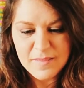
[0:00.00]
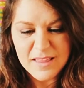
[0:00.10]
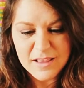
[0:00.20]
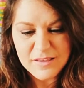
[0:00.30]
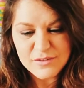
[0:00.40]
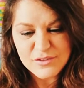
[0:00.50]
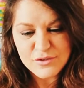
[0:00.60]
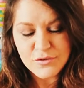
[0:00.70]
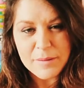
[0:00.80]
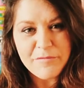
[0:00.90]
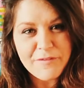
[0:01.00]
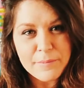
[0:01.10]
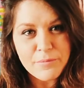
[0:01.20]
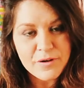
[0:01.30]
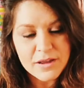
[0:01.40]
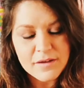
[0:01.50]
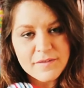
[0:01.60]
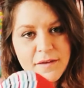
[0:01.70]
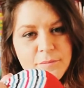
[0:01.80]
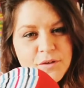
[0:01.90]
like scrap fabric
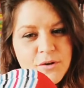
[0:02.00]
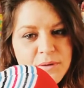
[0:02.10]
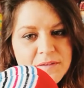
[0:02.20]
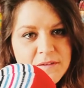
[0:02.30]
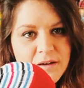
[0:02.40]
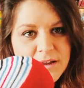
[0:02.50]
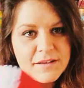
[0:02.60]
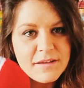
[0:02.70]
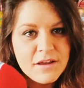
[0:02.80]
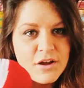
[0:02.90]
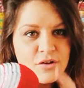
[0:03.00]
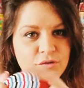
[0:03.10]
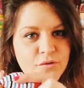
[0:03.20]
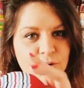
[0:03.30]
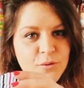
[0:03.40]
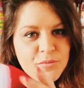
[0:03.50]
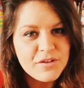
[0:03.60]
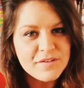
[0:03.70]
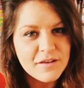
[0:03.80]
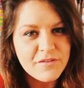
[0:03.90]
cut up to go inside to form the
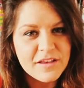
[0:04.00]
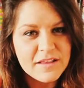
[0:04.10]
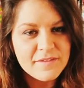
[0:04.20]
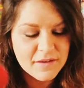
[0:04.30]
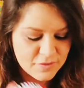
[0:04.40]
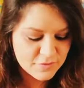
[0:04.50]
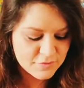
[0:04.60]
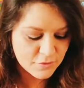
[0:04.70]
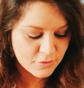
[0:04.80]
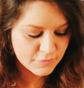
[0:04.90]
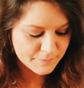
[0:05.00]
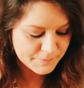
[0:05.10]
stuffing inside the sock.